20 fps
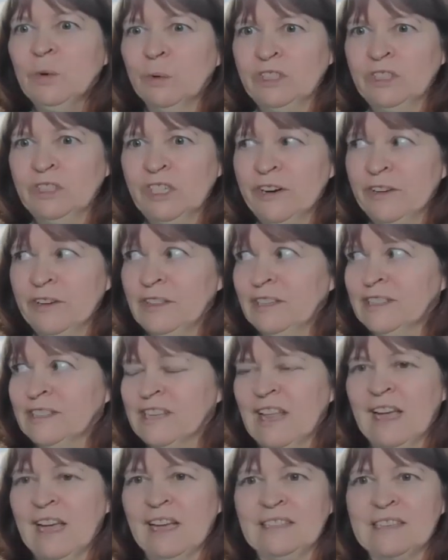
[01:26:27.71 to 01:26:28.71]
We'll share the
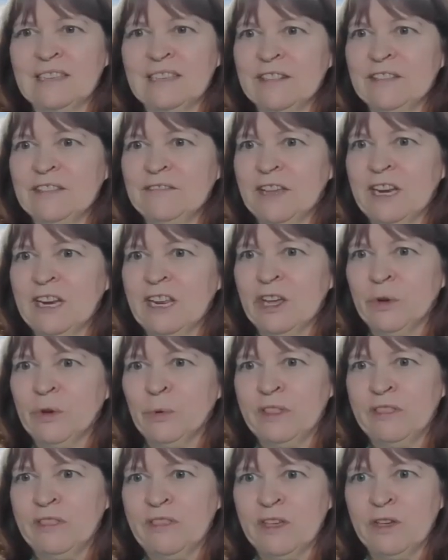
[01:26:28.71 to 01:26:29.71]
slides and the
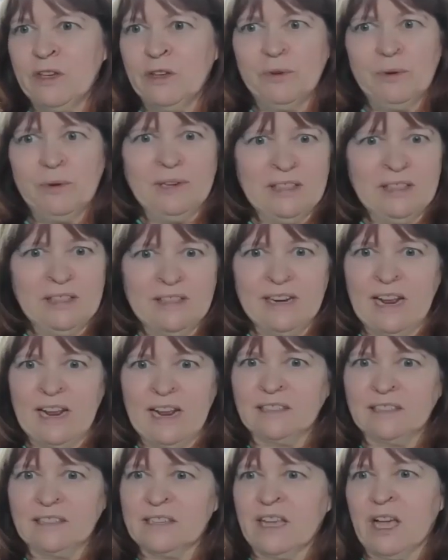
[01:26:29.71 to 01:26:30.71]
video with you in the
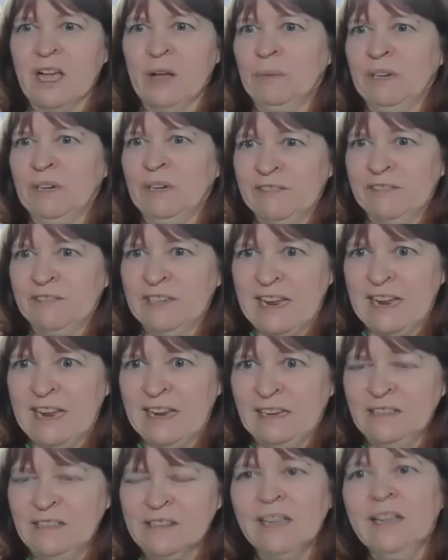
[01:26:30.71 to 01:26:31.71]
next couple of
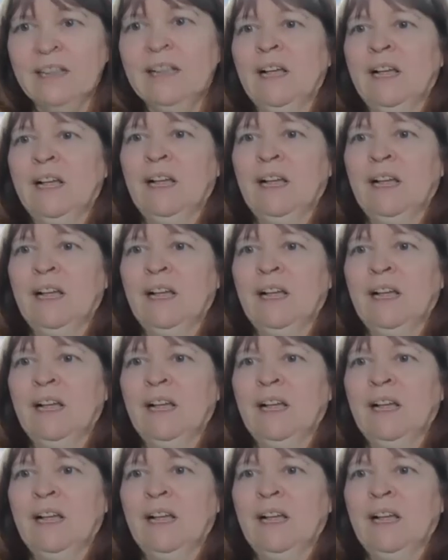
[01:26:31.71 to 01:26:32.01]
days.